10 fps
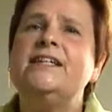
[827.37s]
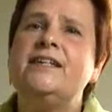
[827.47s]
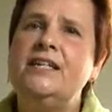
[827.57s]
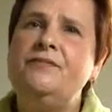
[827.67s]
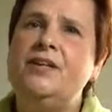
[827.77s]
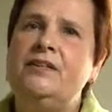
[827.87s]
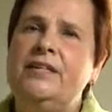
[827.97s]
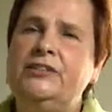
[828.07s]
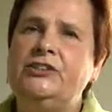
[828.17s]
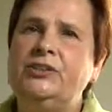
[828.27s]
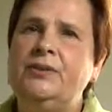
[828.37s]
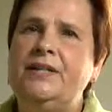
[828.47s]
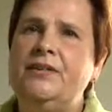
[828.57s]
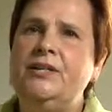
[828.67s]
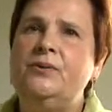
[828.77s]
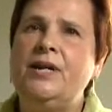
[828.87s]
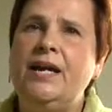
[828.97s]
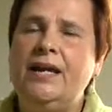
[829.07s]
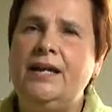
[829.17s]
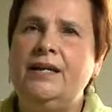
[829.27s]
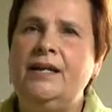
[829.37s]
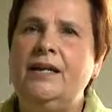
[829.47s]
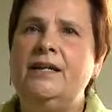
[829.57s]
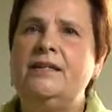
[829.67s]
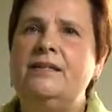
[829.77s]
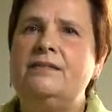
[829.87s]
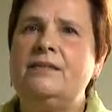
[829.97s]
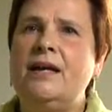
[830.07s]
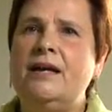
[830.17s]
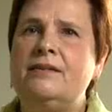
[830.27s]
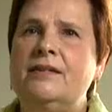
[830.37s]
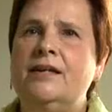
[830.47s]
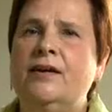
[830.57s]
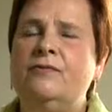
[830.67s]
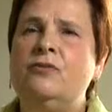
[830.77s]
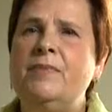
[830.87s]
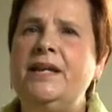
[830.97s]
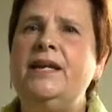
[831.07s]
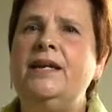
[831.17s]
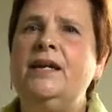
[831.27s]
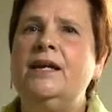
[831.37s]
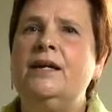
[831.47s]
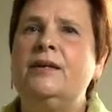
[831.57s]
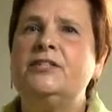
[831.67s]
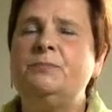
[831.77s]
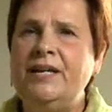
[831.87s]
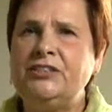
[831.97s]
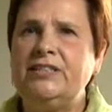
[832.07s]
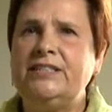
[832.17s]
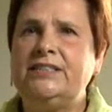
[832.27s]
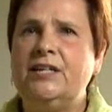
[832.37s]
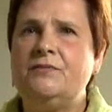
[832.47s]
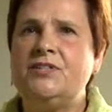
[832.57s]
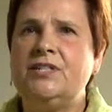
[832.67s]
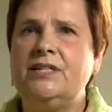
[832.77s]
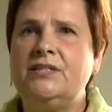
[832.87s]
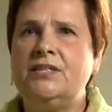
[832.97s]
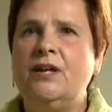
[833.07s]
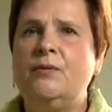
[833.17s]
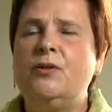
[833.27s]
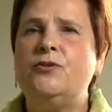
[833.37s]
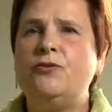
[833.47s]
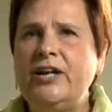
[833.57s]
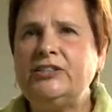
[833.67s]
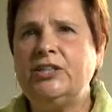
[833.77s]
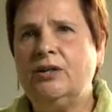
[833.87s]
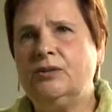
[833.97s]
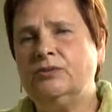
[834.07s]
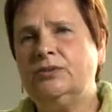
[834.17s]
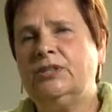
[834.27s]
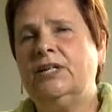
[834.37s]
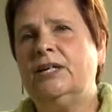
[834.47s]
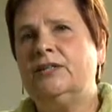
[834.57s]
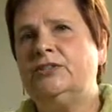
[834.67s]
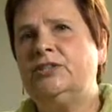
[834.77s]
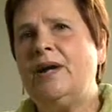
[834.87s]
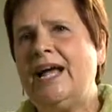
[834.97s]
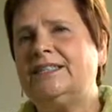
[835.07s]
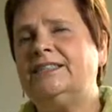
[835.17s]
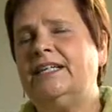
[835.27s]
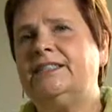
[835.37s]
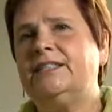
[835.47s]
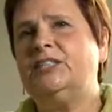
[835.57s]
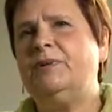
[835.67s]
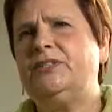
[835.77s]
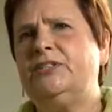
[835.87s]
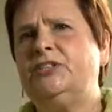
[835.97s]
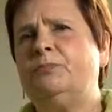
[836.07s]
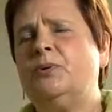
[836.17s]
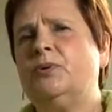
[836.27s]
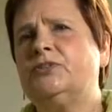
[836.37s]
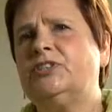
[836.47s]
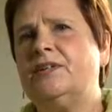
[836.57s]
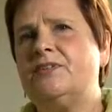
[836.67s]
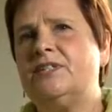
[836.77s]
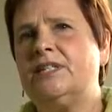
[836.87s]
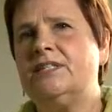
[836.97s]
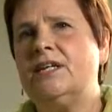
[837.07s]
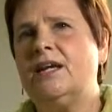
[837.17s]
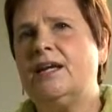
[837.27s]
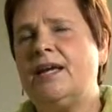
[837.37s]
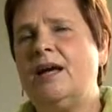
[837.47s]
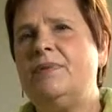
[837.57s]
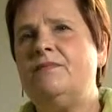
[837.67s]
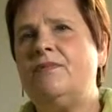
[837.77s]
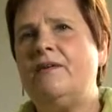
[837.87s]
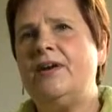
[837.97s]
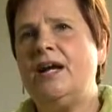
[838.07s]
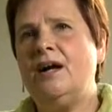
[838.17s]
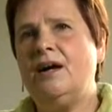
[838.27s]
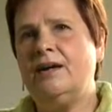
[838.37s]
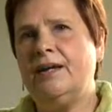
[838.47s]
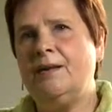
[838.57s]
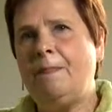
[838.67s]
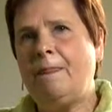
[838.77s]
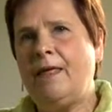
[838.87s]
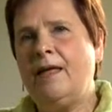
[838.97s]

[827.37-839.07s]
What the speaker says: A significant issue in the UK is that for many specialist services, the threshold to accessing specialist support services can be very high.